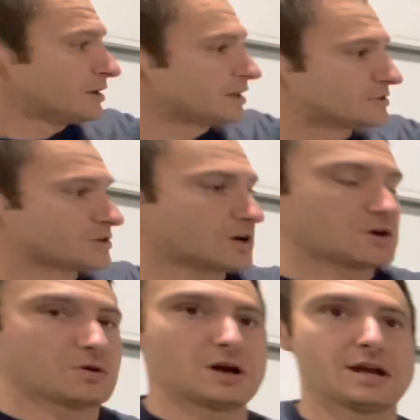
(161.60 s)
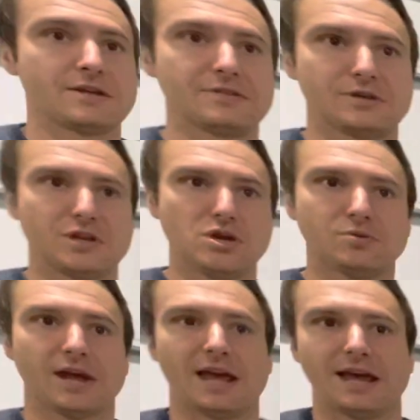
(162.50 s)
So you
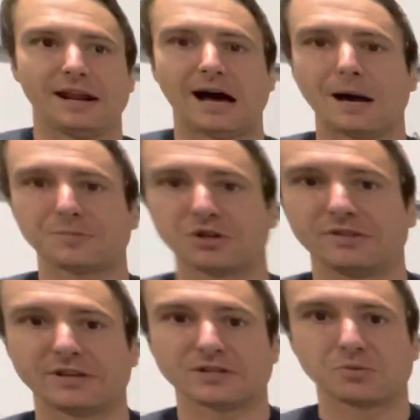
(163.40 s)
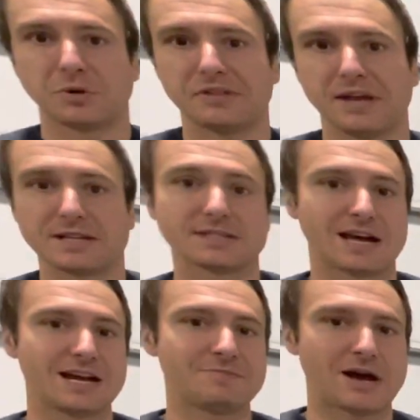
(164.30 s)
can option this with a
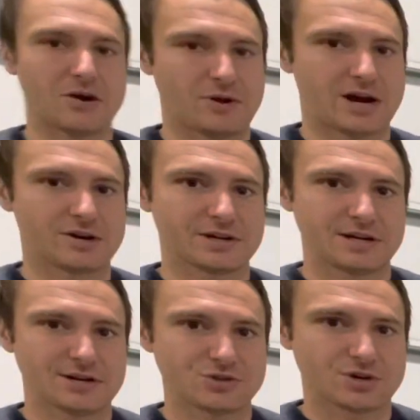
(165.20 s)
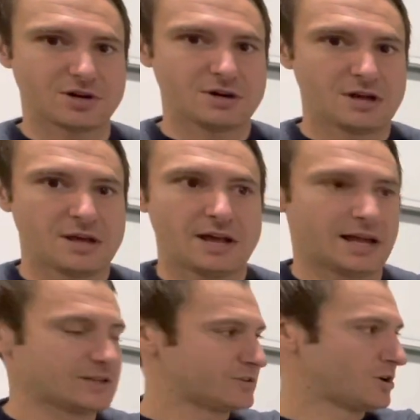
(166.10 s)
side mount air conditioner.
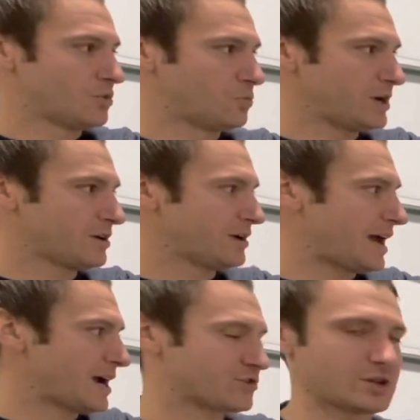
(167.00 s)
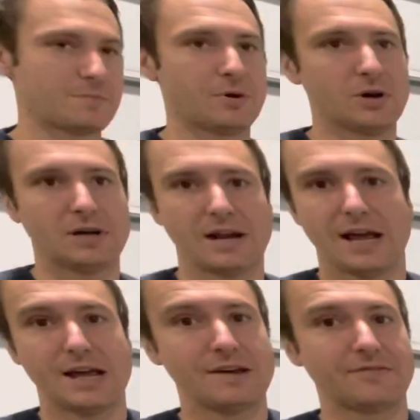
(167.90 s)
And so we could actually put
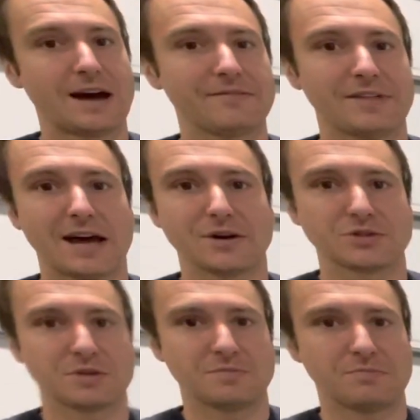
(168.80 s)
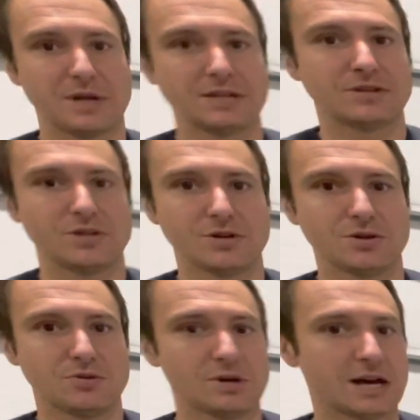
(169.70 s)
a 5,000
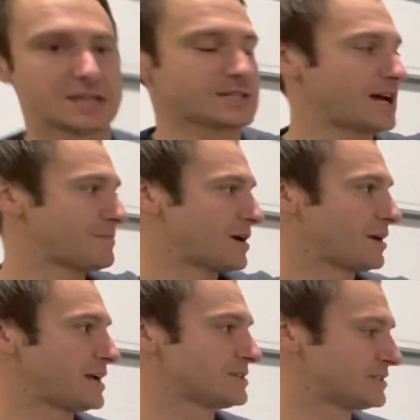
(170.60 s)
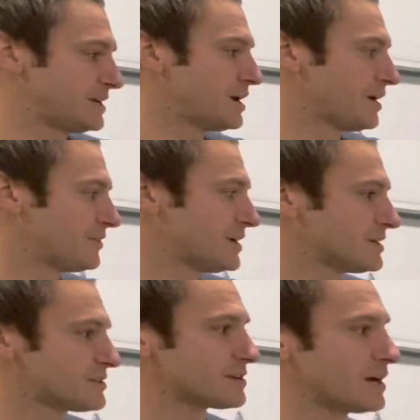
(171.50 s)
BTU uh, side mount AC on
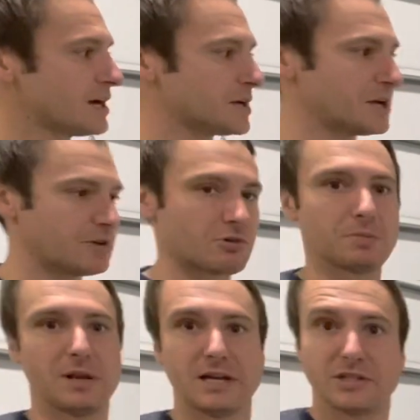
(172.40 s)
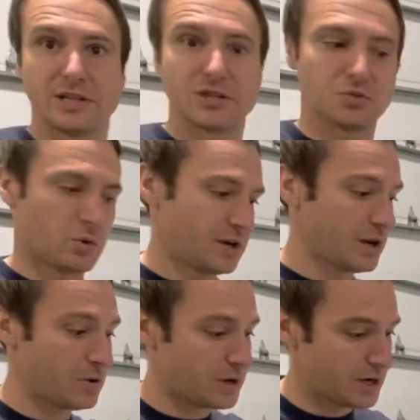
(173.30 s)
this uh, and replace this
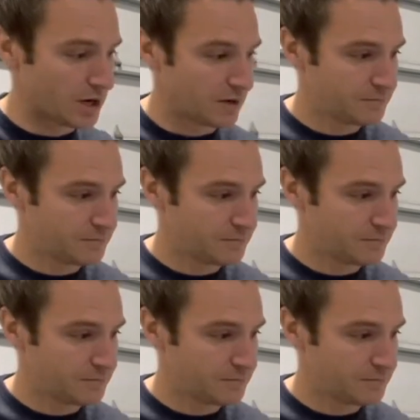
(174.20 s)
window here.